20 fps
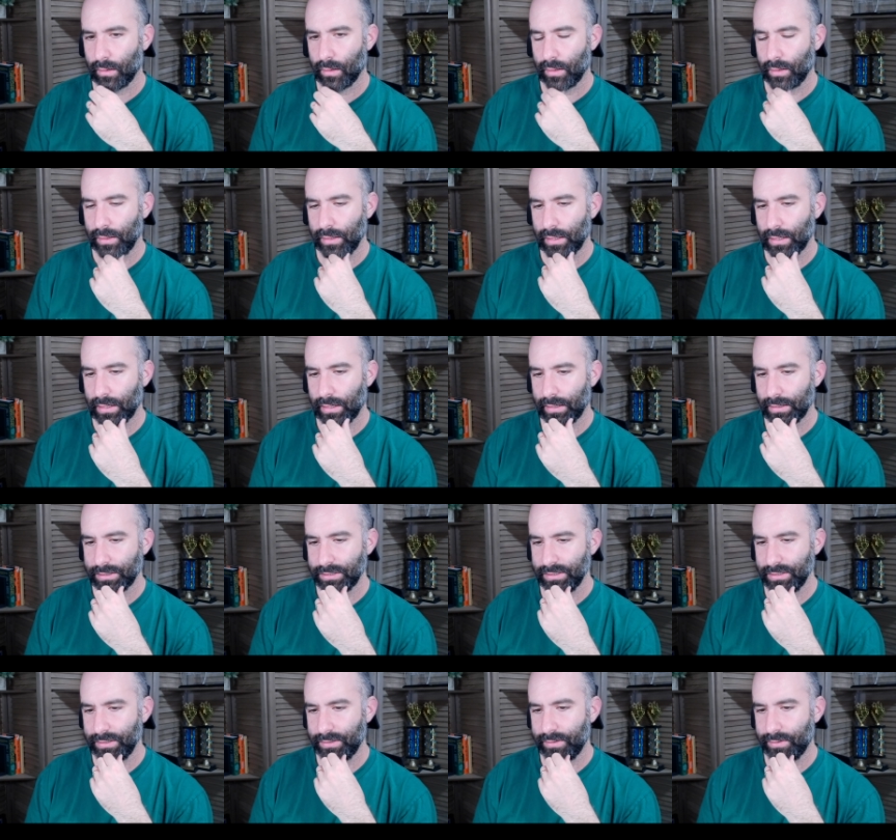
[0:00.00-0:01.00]
Yeah, I
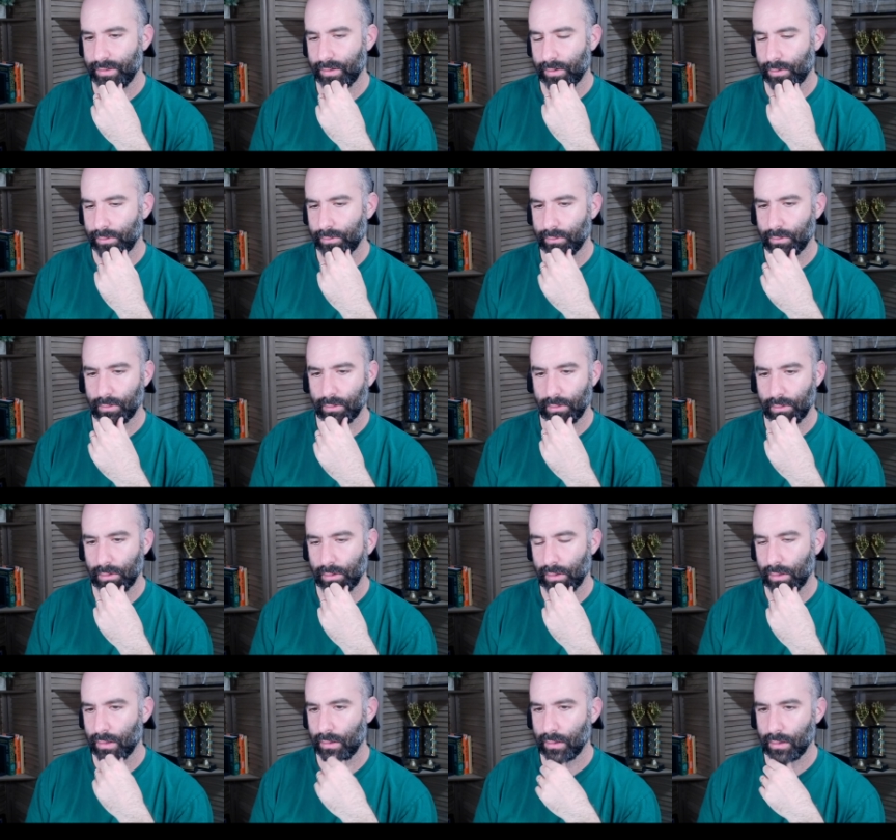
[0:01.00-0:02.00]
actually don't.
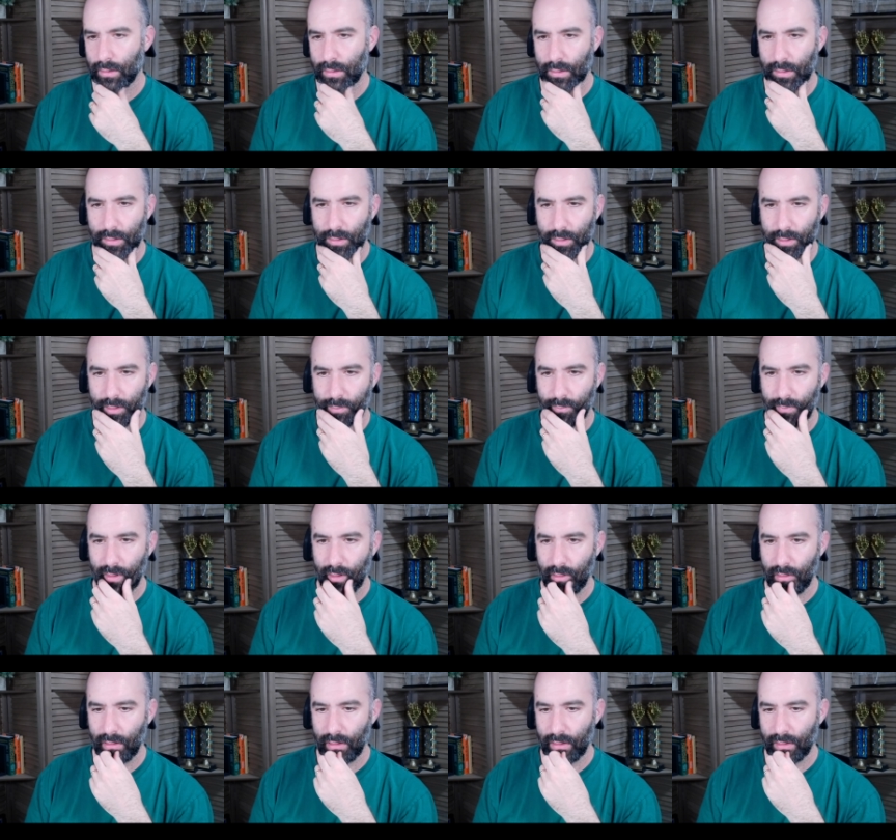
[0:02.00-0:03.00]
A
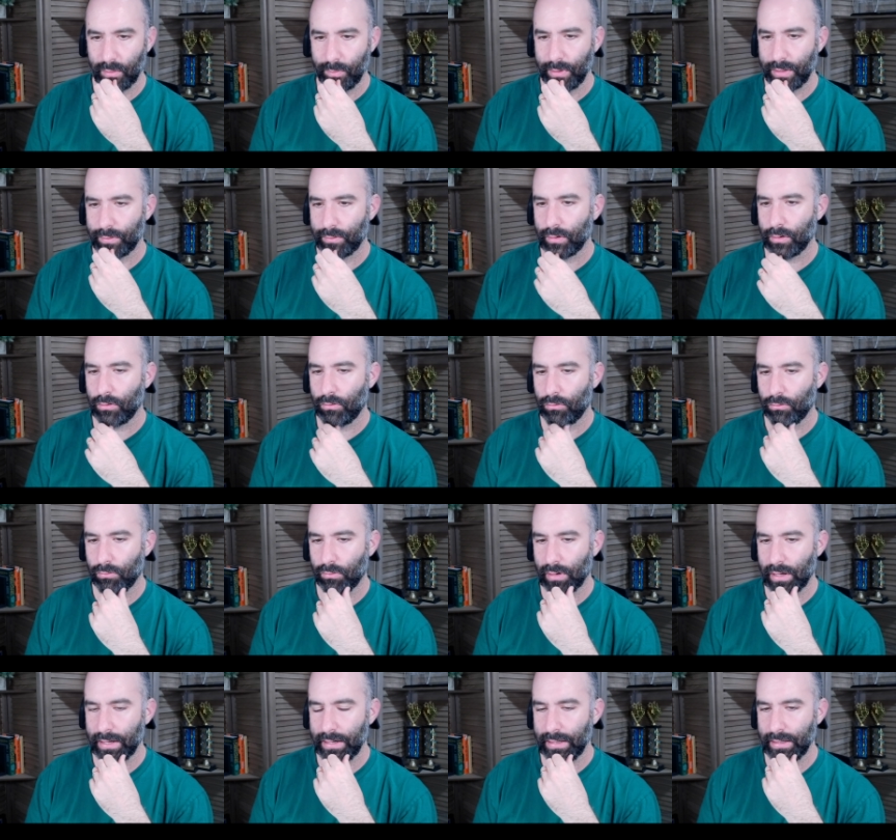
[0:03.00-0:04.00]
little bit
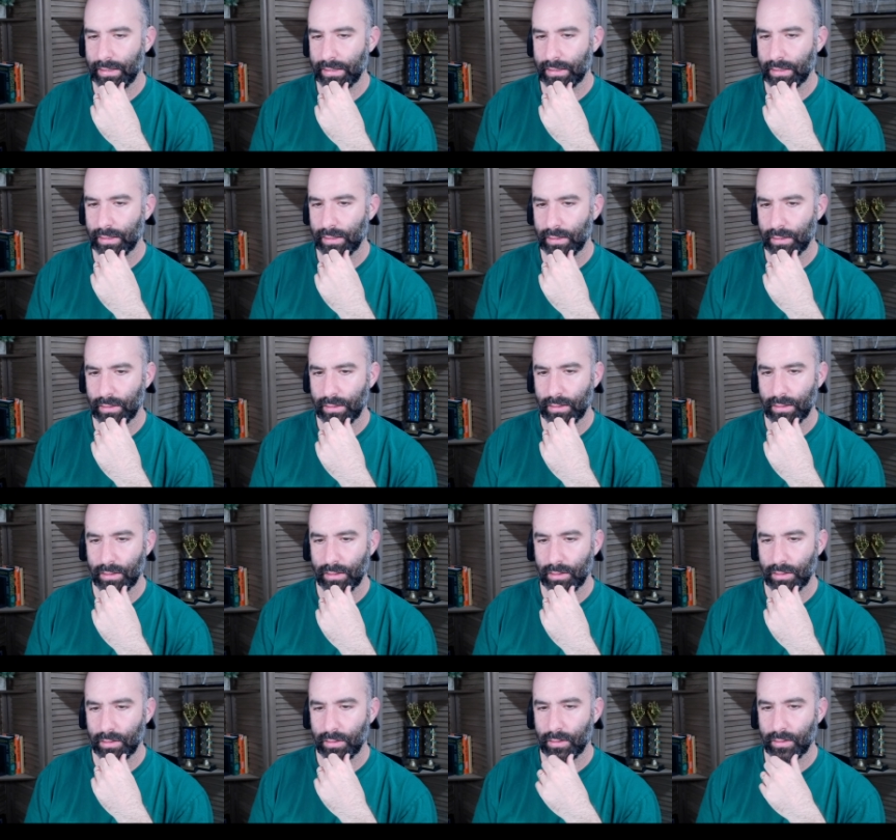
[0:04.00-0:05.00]
regretting
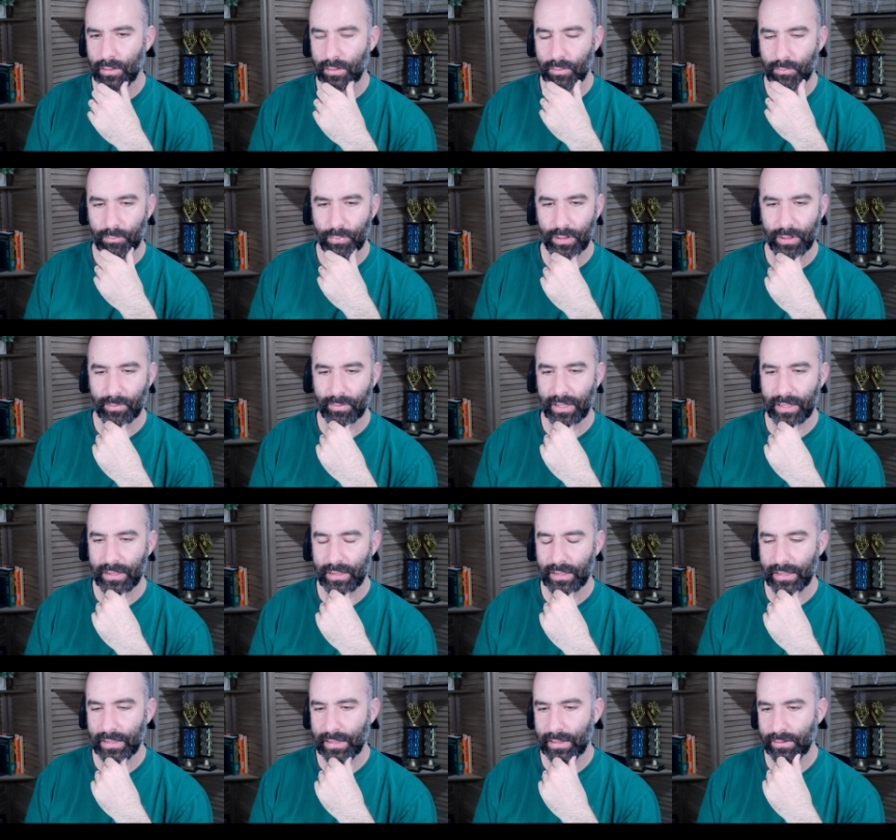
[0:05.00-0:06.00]
putting my
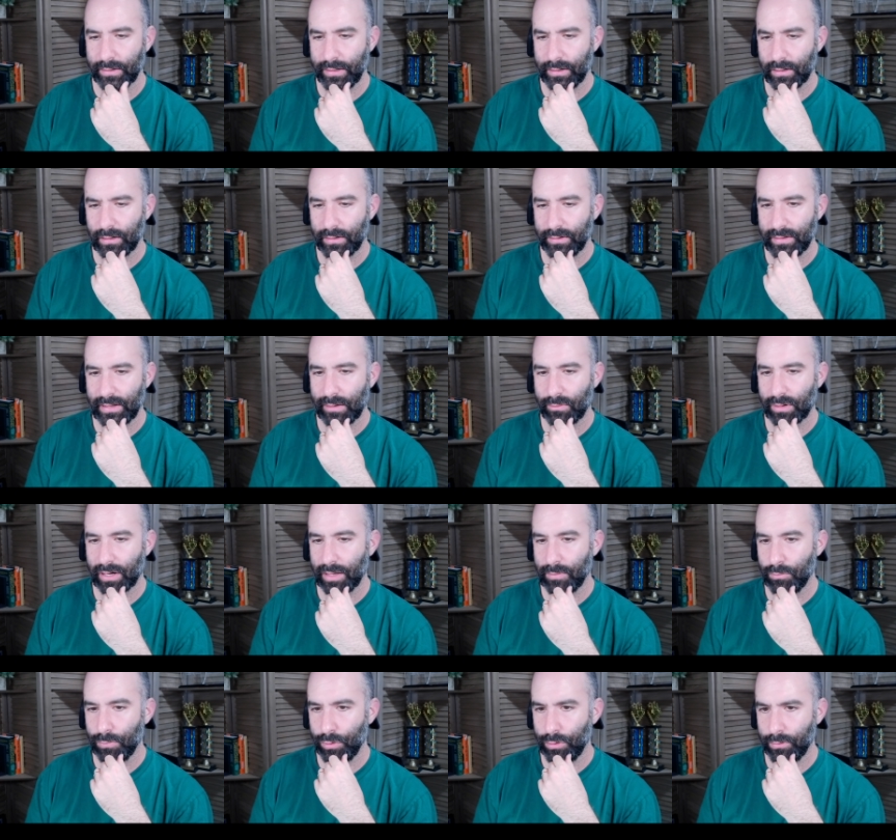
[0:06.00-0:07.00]
knight out here, because now when I
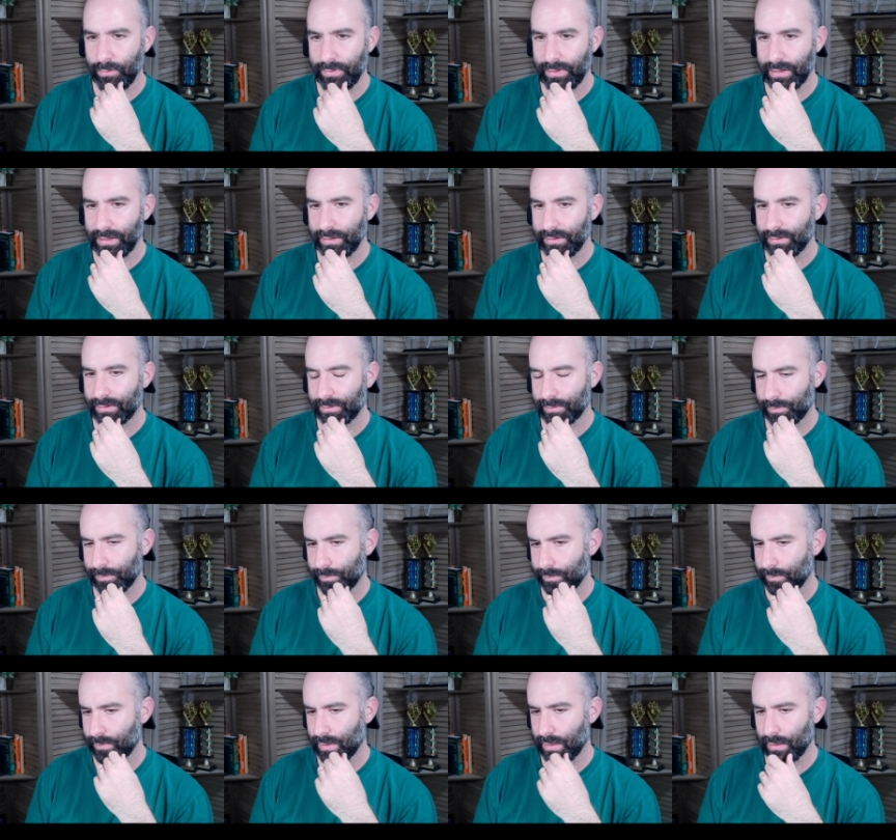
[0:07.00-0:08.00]
move this,
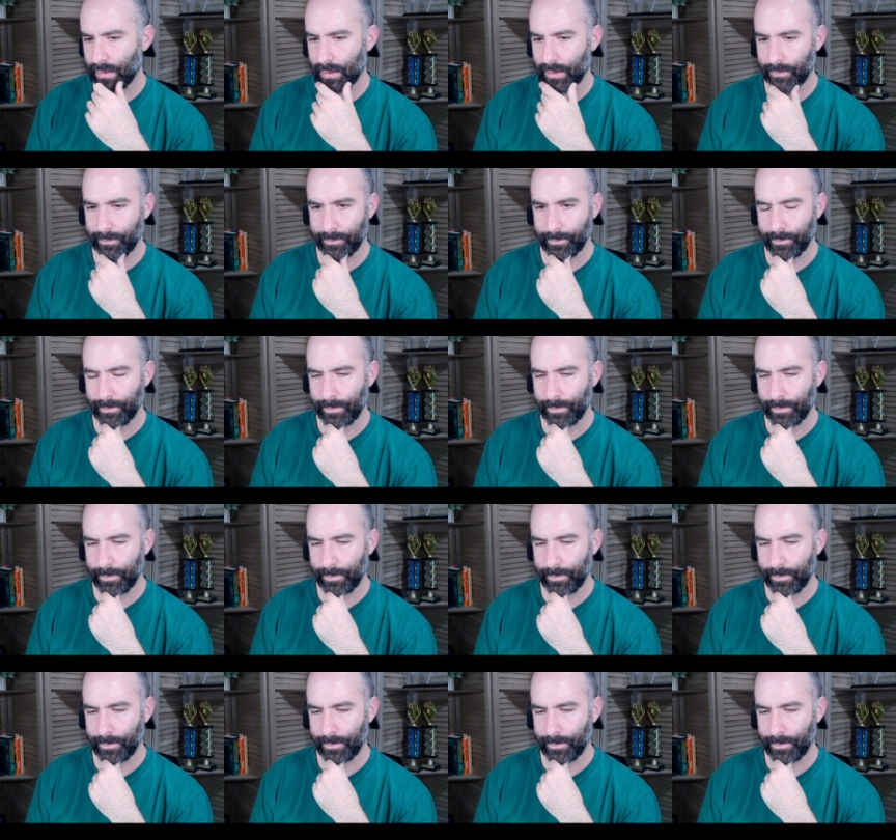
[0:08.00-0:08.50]
the